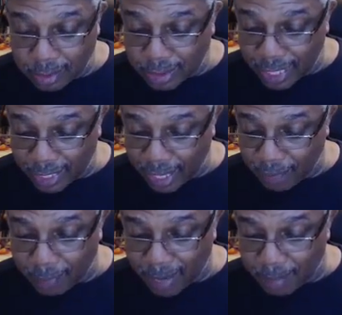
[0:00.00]
Looks like
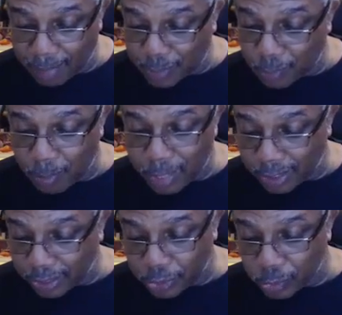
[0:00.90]
everybody makes more
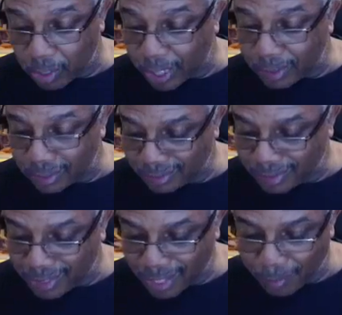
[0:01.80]
money than you, Ray,
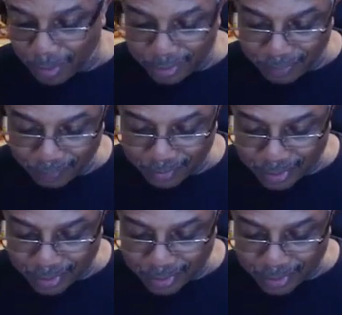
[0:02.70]
he commented.